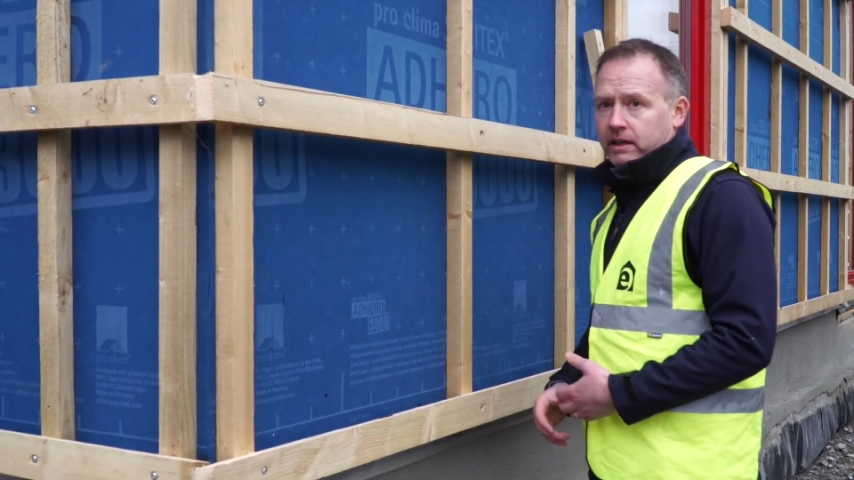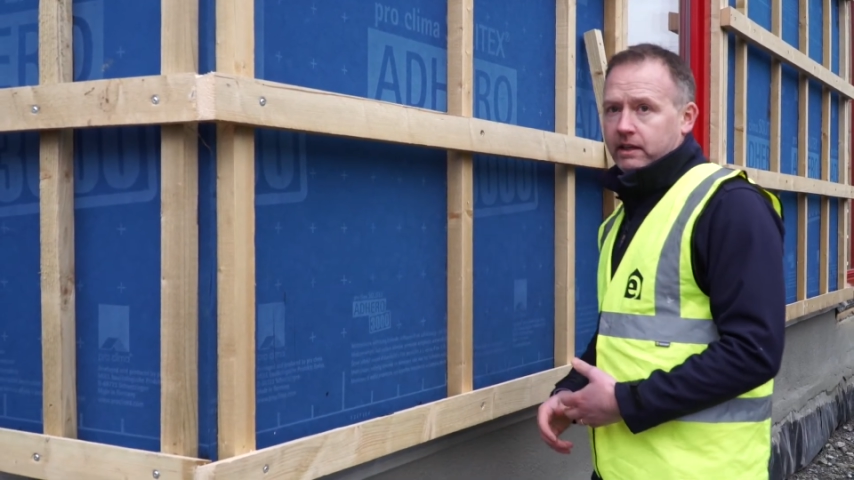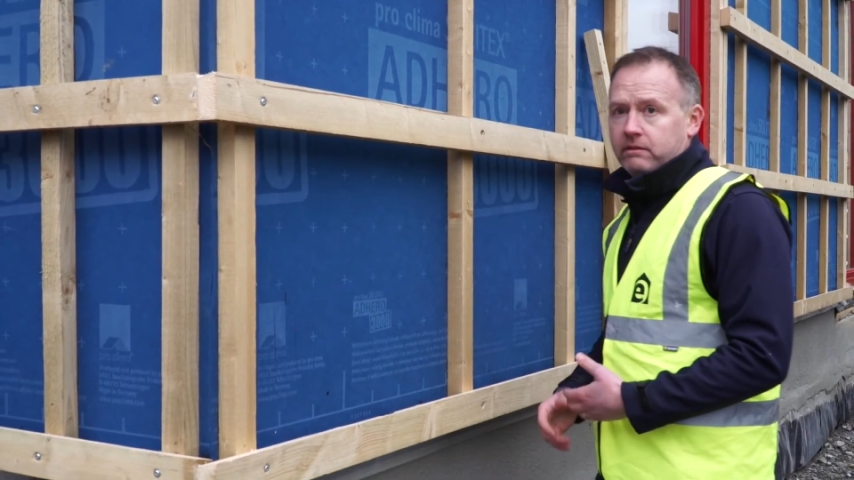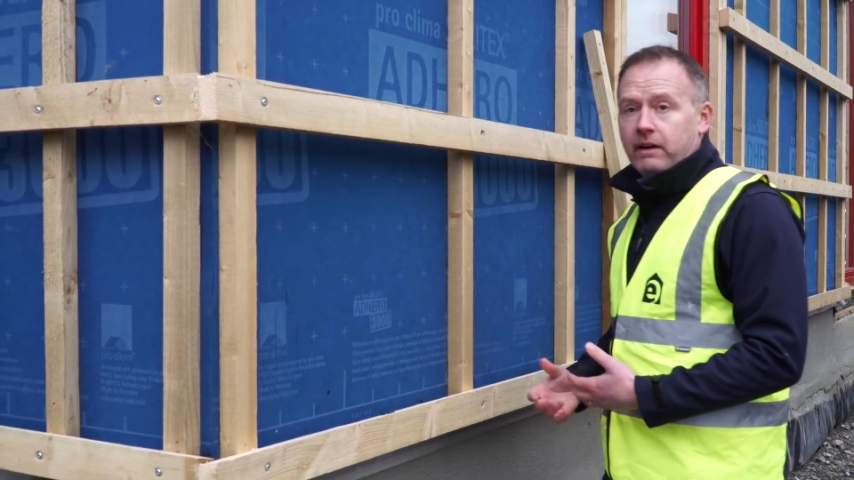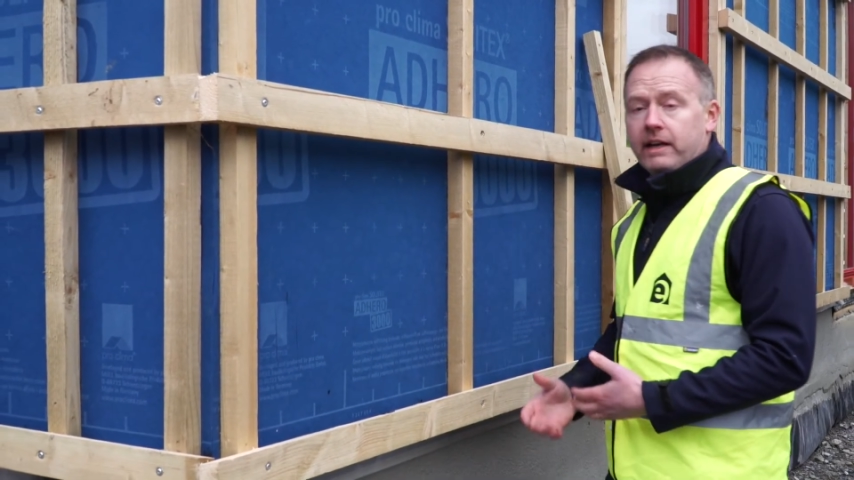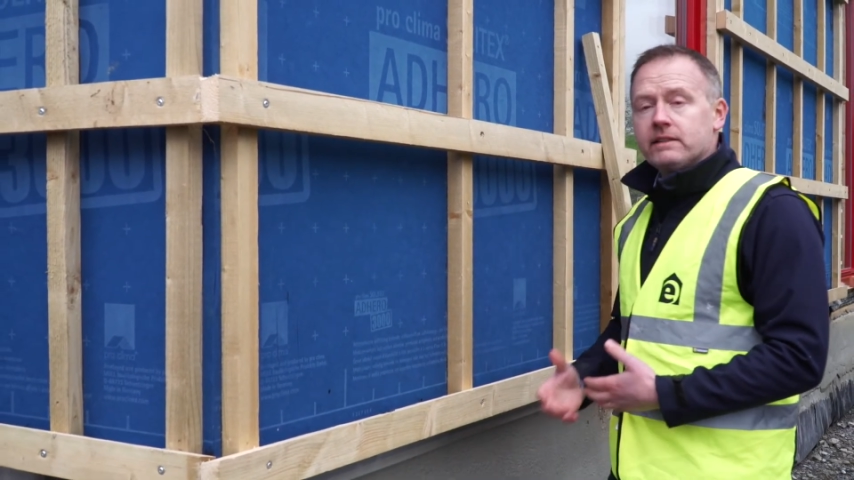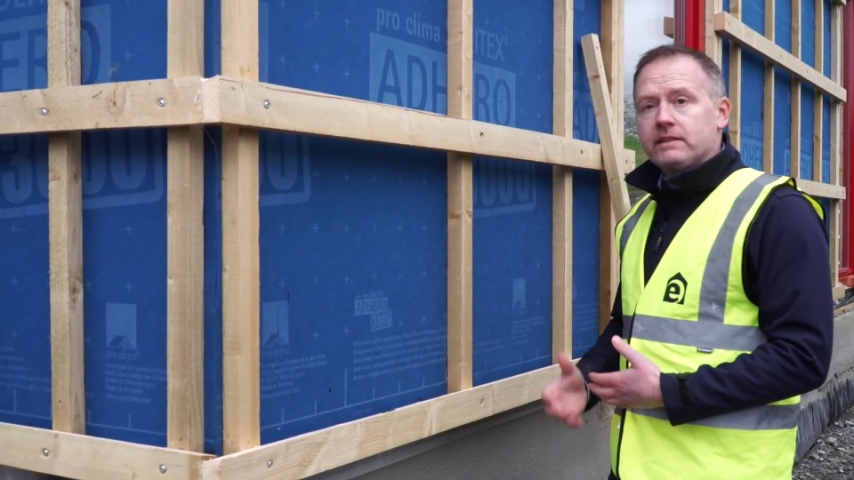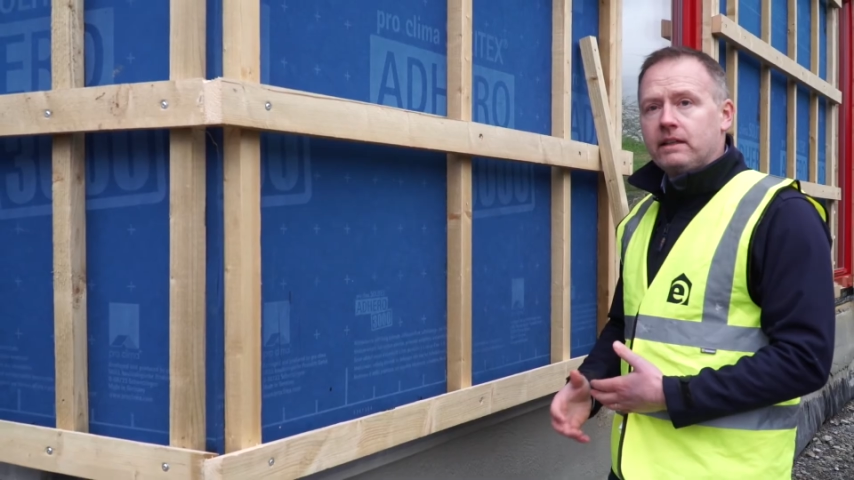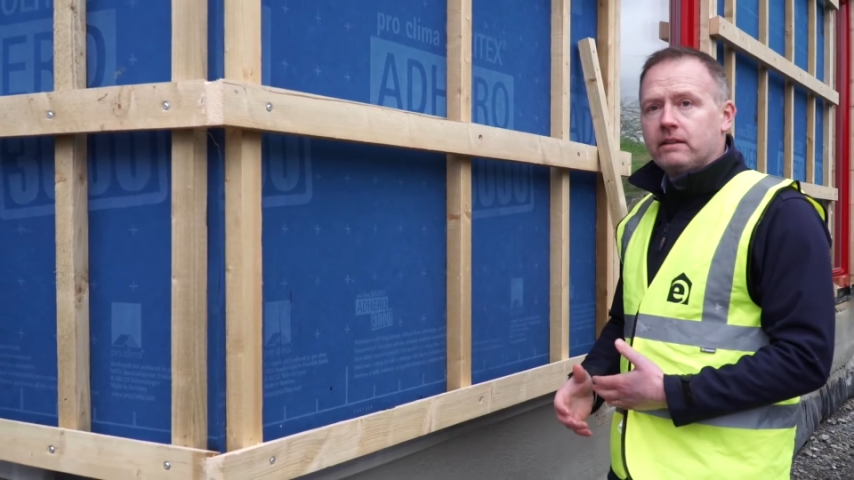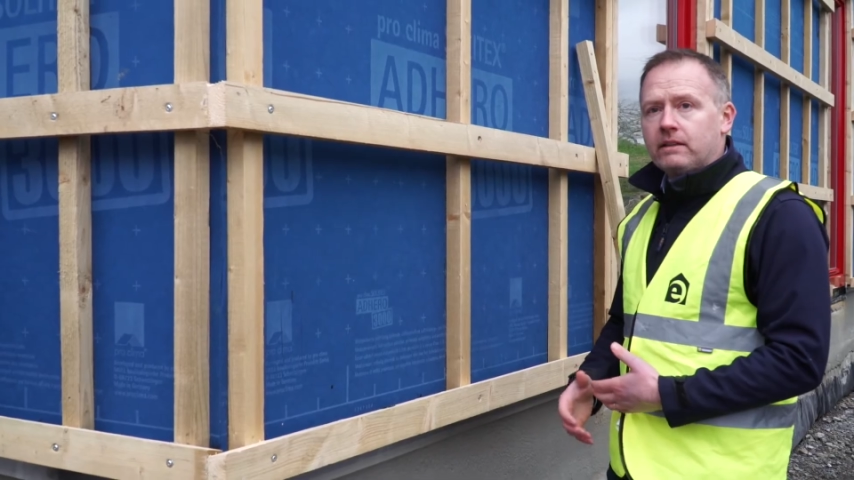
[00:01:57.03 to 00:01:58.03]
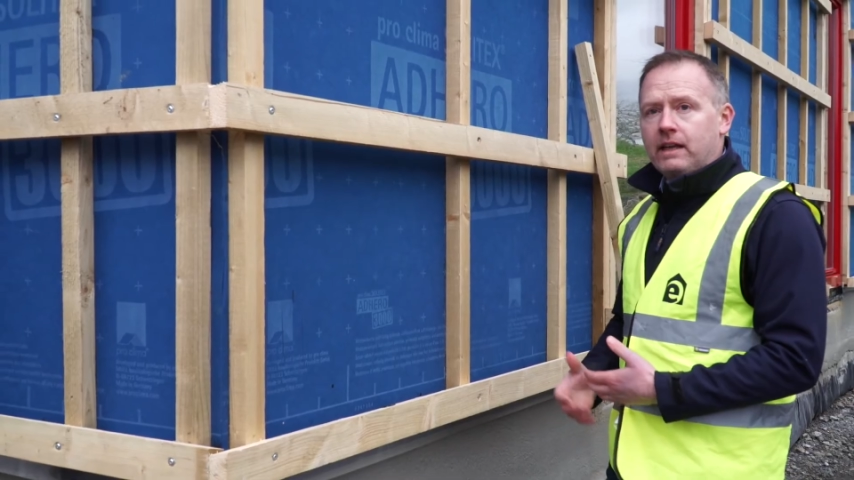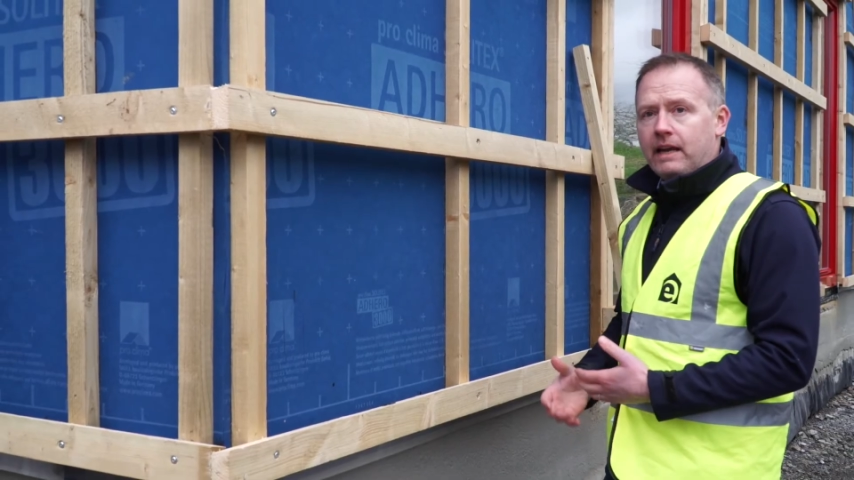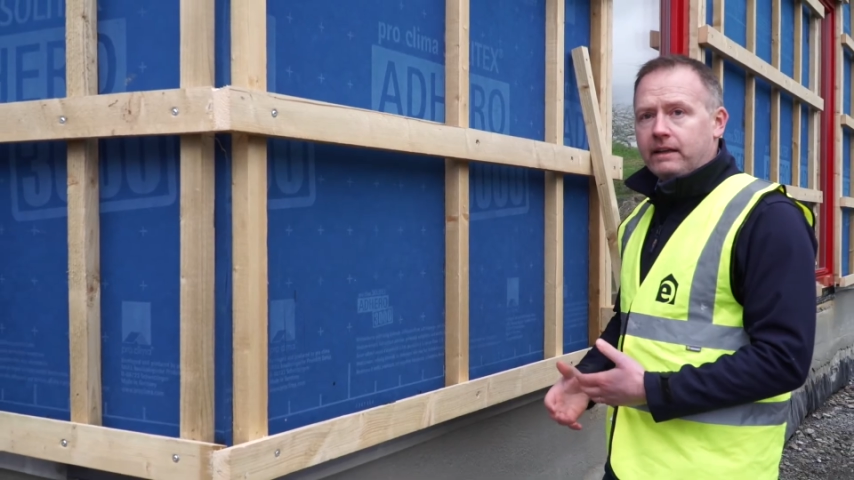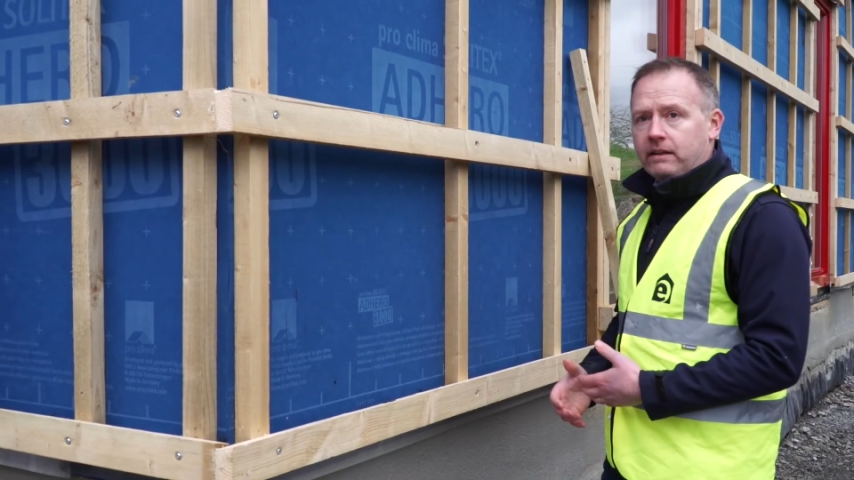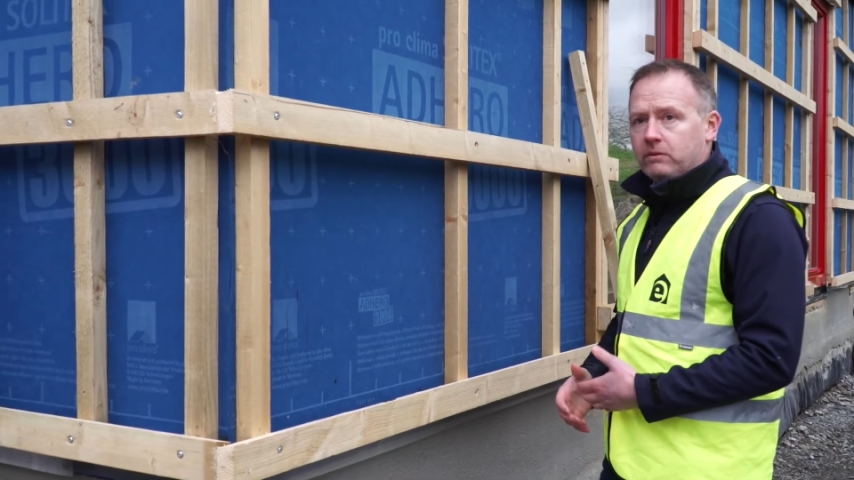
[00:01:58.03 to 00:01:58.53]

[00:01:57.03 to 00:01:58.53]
red cedar cladding,